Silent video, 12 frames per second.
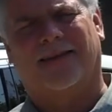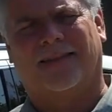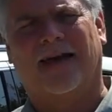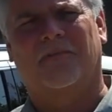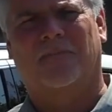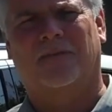
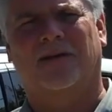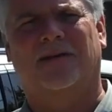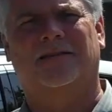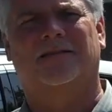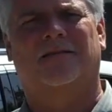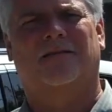and that
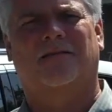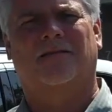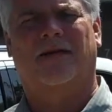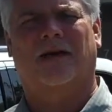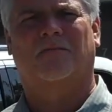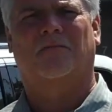means
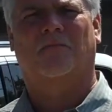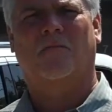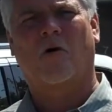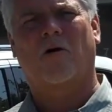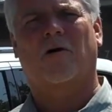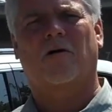that
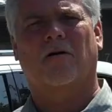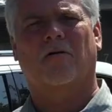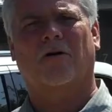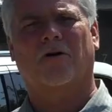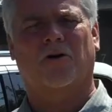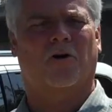more
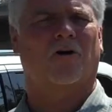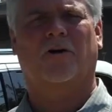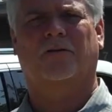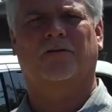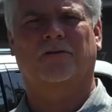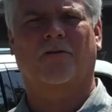
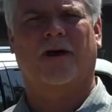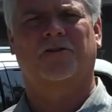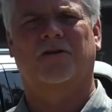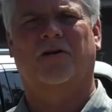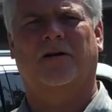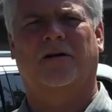current
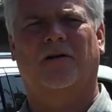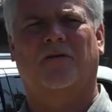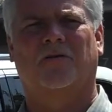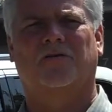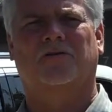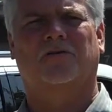Grand Cherokee
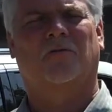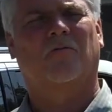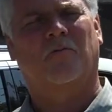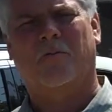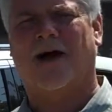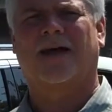owners
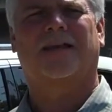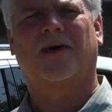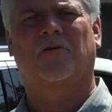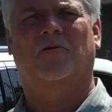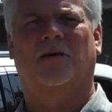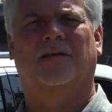will buy
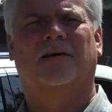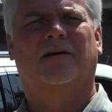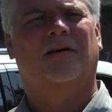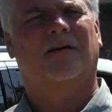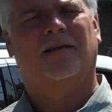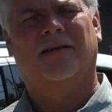another one
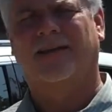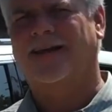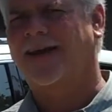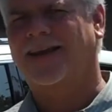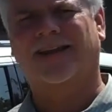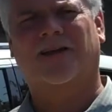than
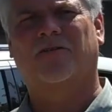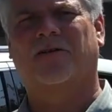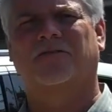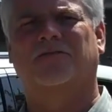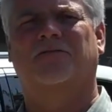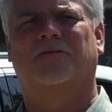any other
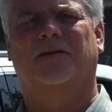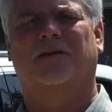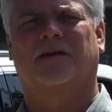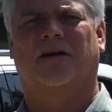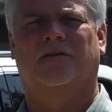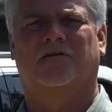SUV in
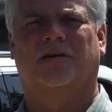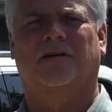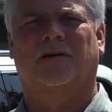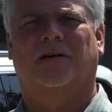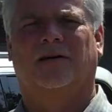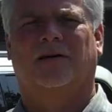the country.
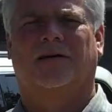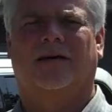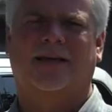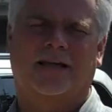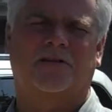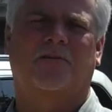
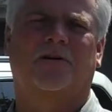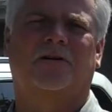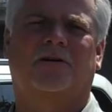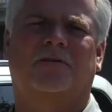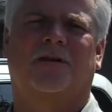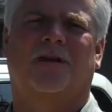And that's a pretty
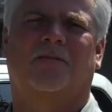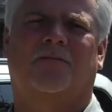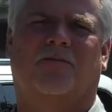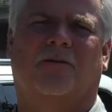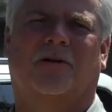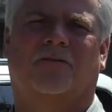good
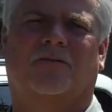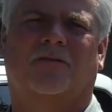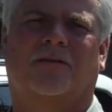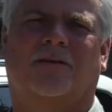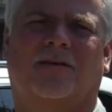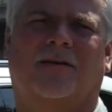statement for us.
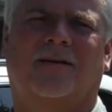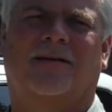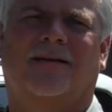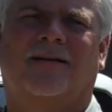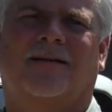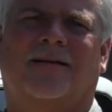
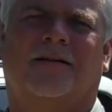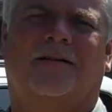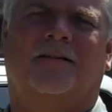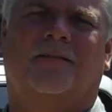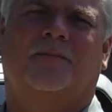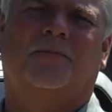
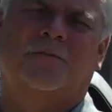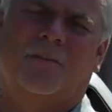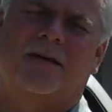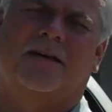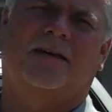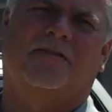
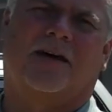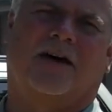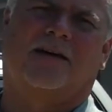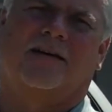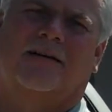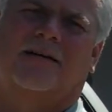Speaking of
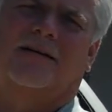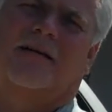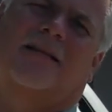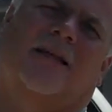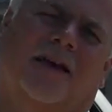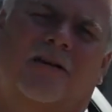that,
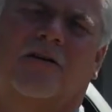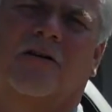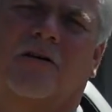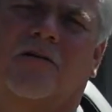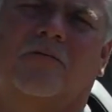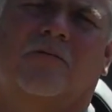I'd like you to
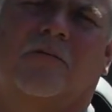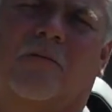know,